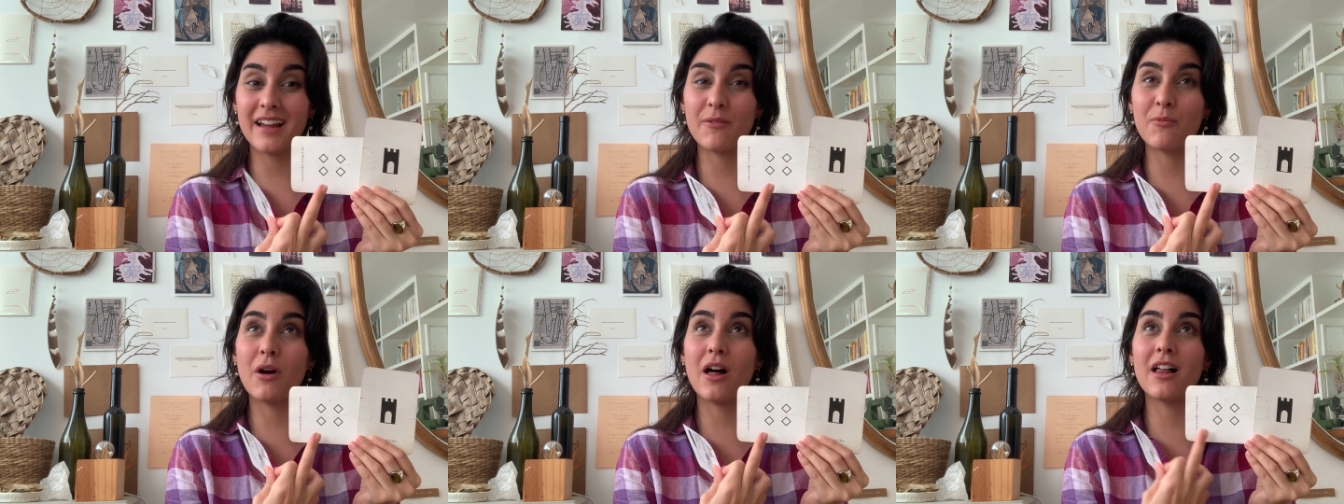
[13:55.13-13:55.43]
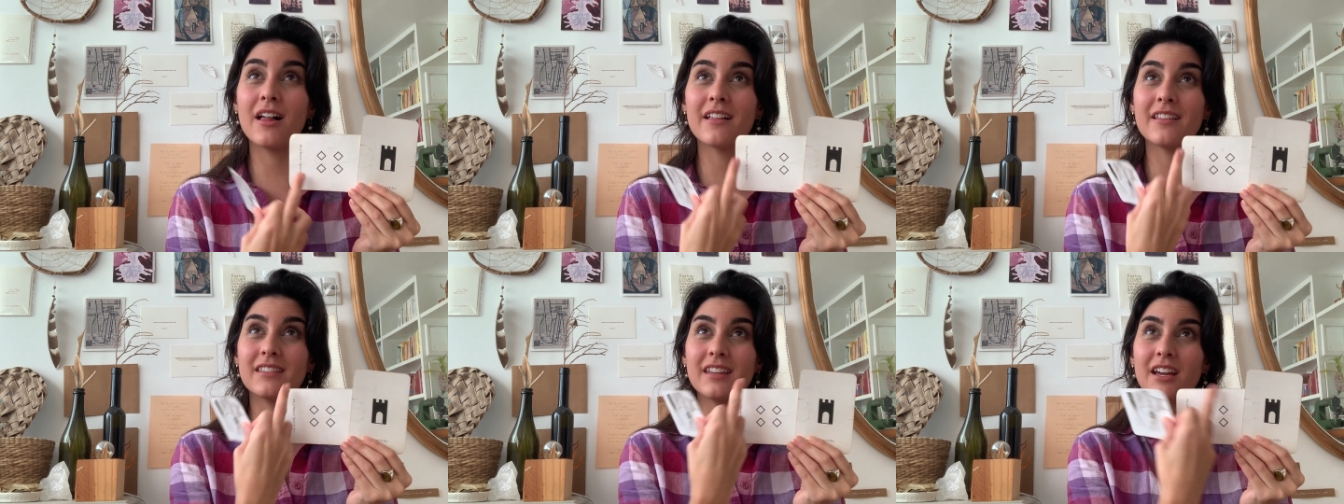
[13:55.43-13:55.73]

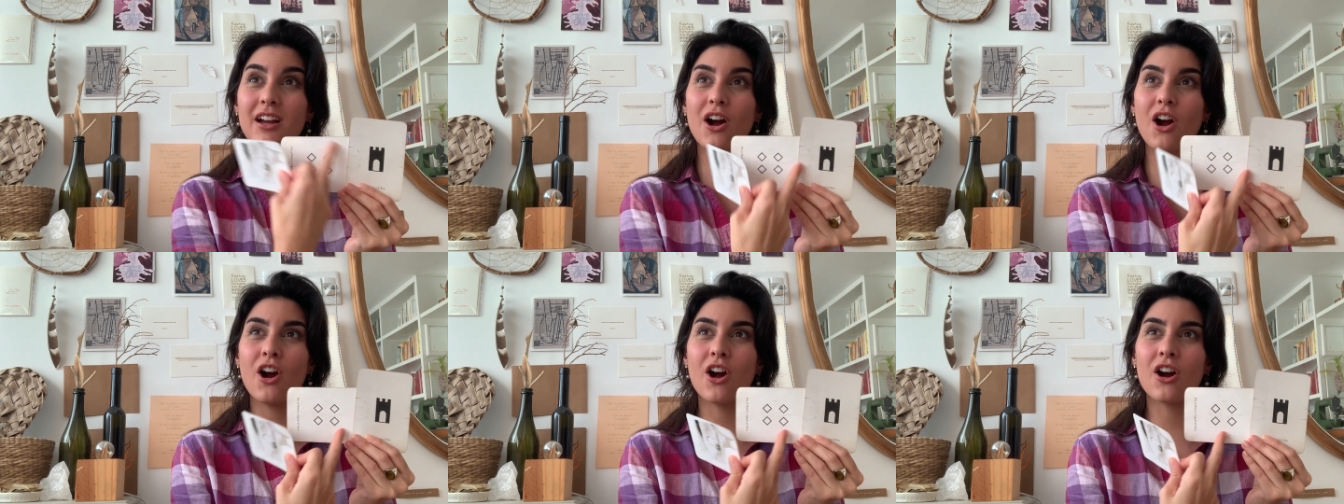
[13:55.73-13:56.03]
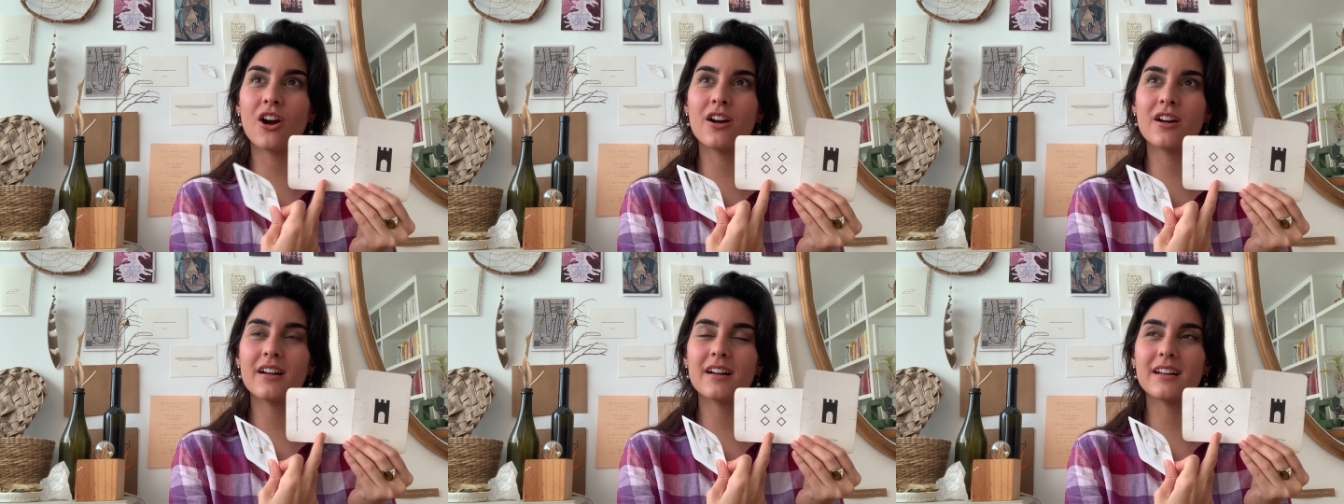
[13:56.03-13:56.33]
Well, they
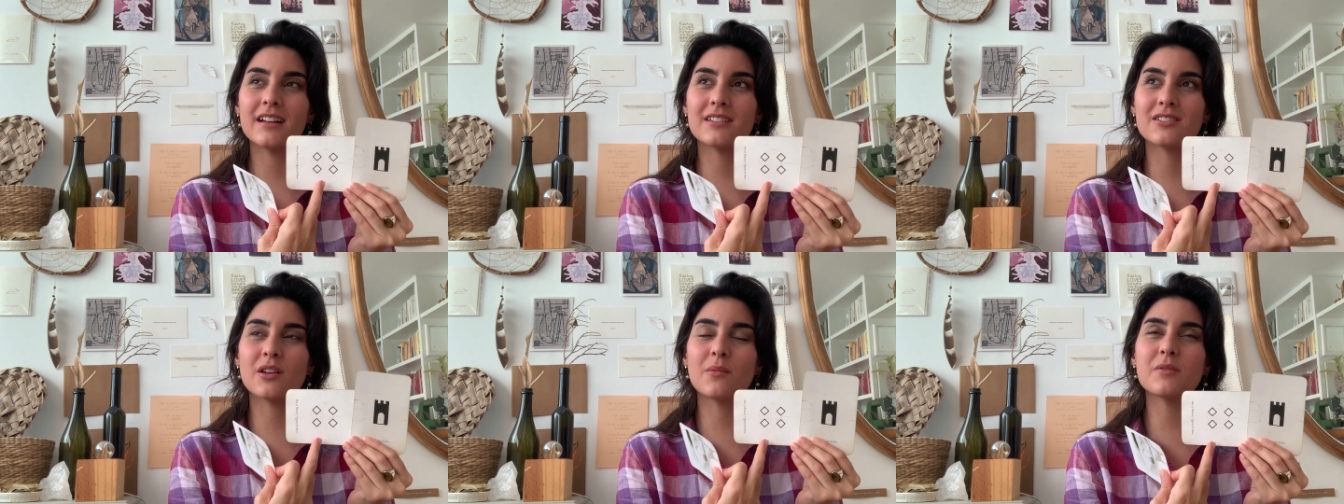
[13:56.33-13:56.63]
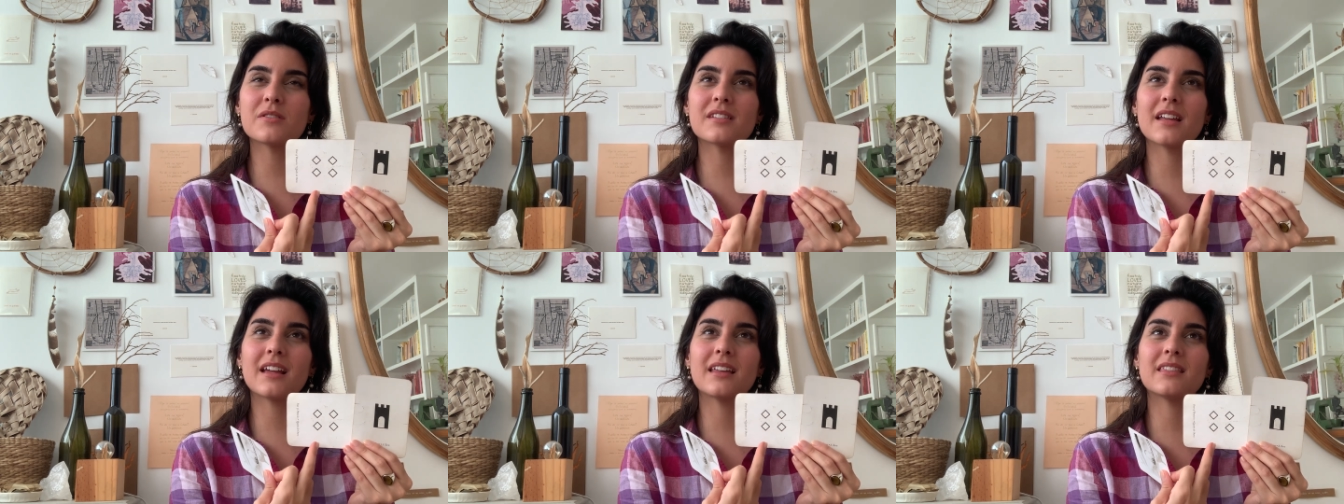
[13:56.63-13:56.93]
are, it's
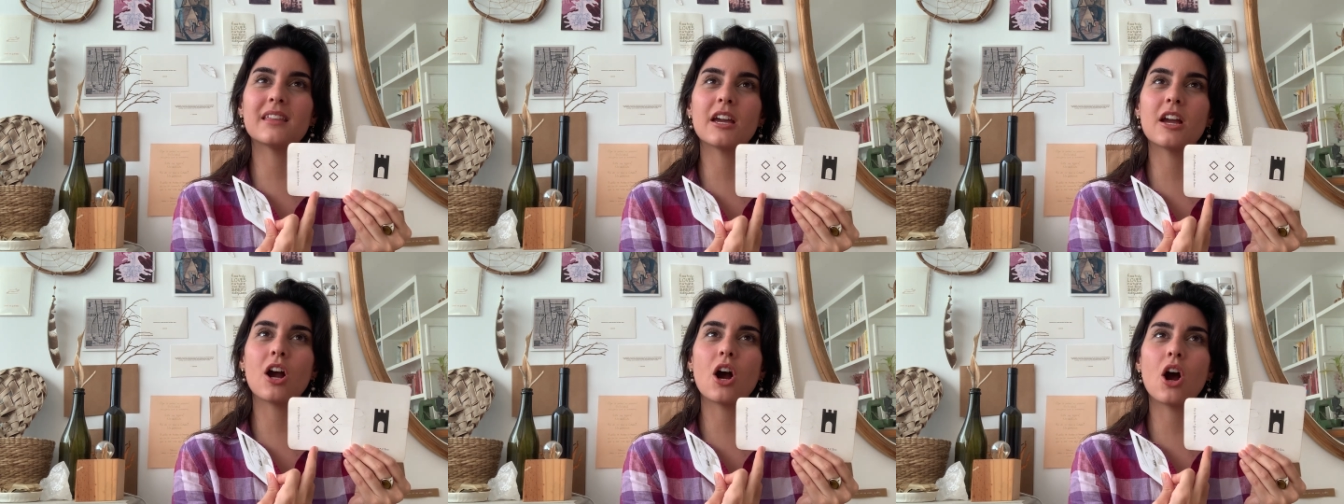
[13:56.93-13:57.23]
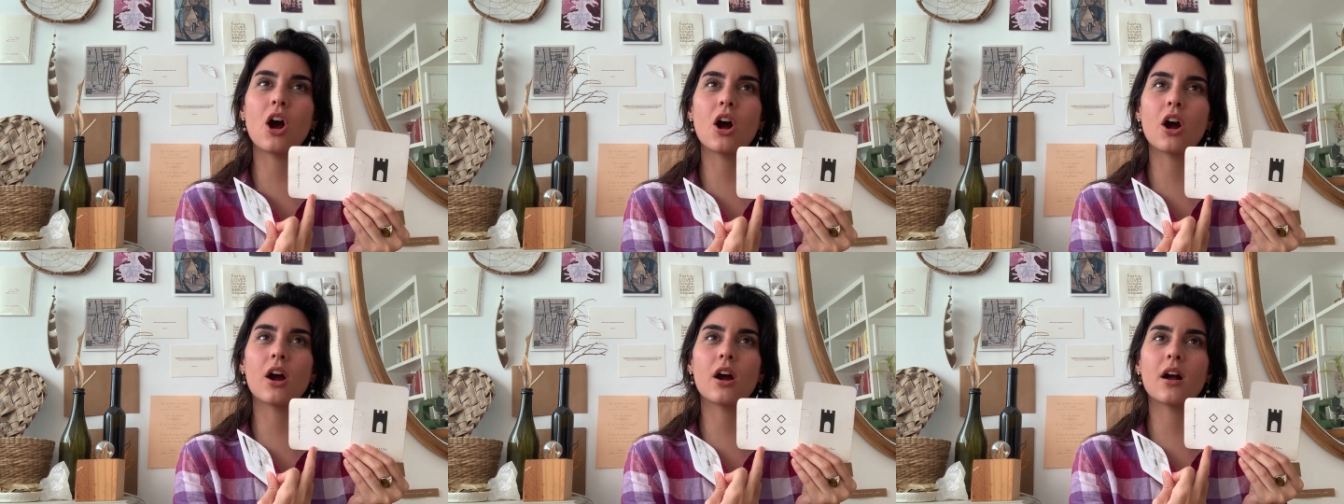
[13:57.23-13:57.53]
almost like they
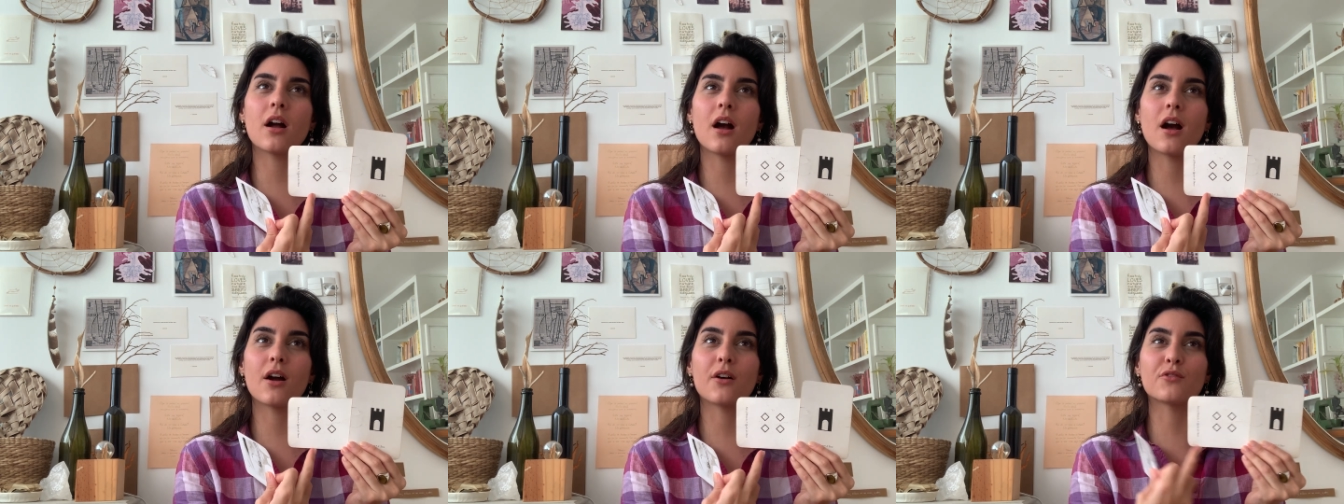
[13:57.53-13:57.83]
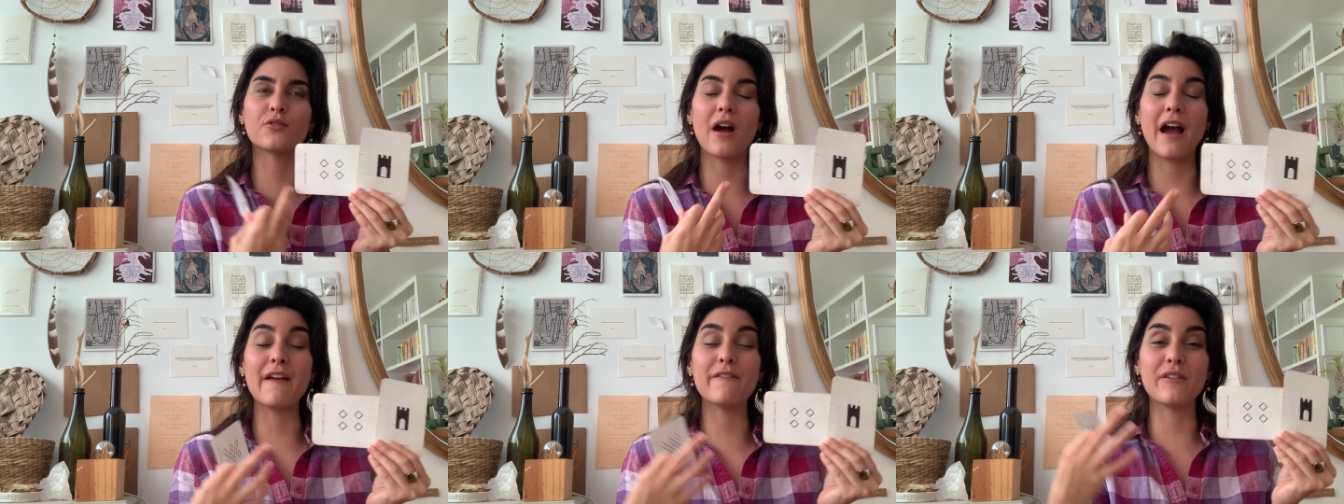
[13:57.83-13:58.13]
are
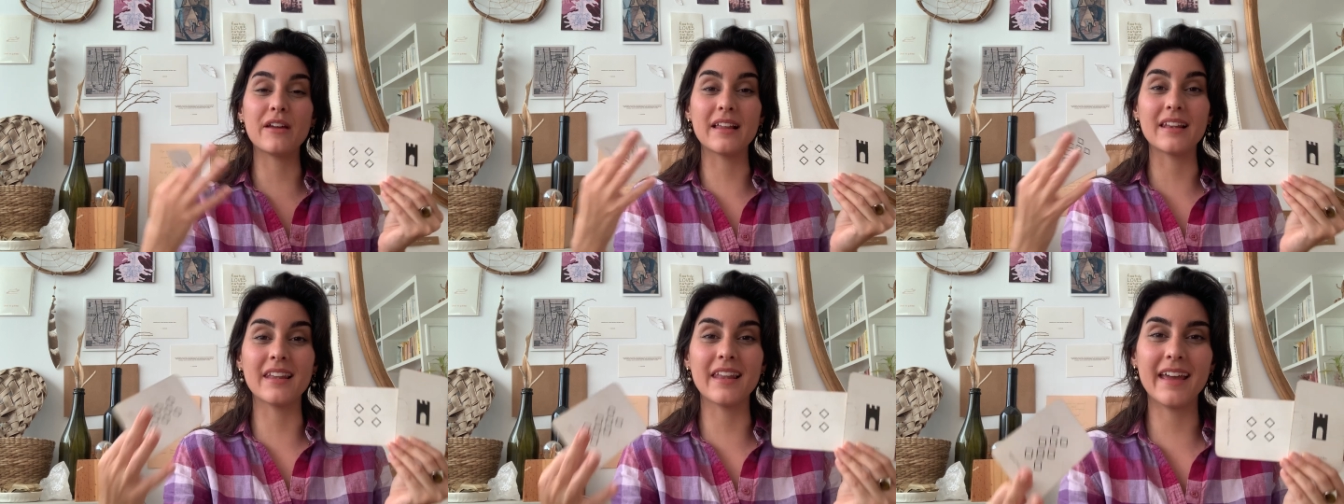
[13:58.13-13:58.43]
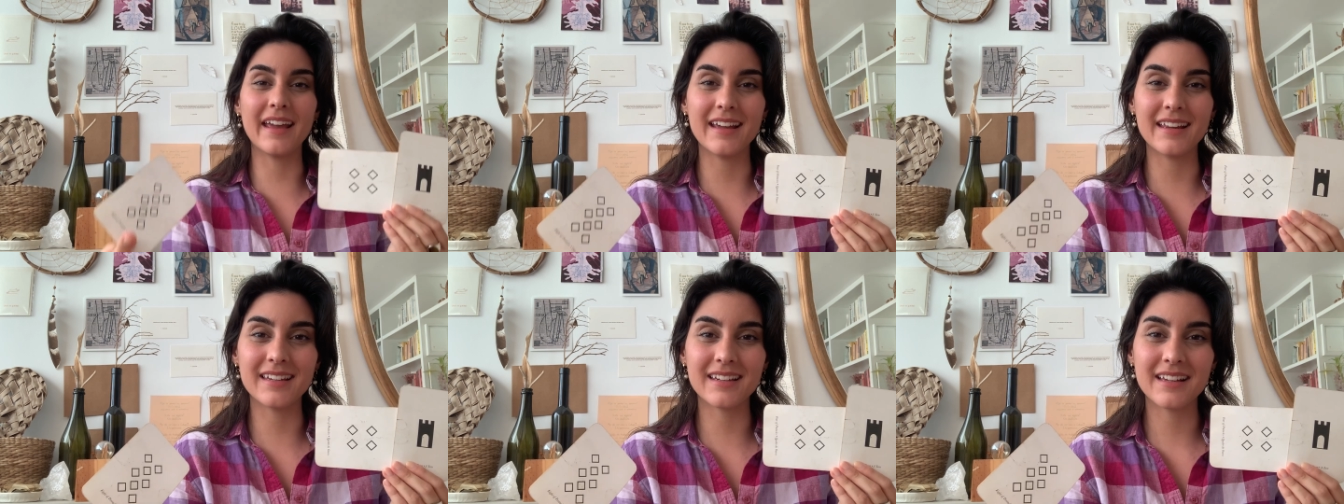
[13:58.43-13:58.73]
arriving
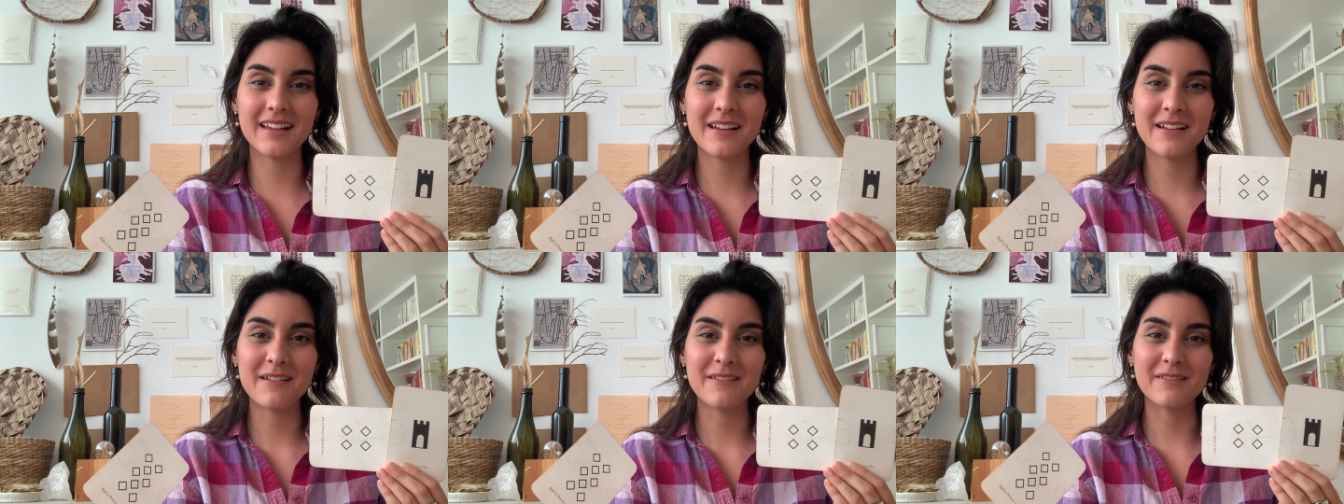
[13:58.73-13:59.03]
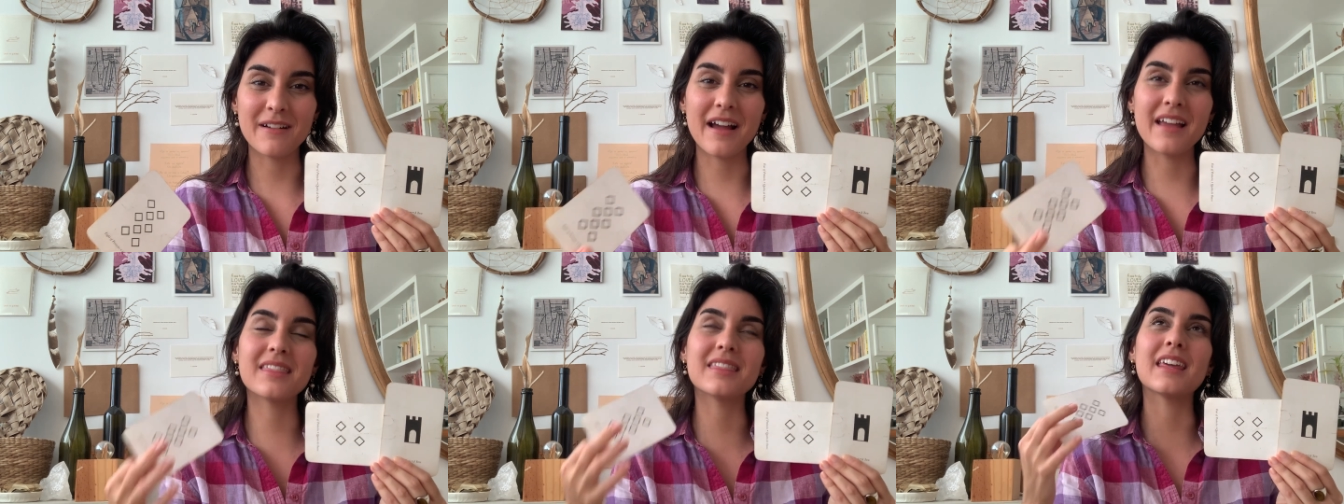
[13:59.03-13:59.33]
late, right?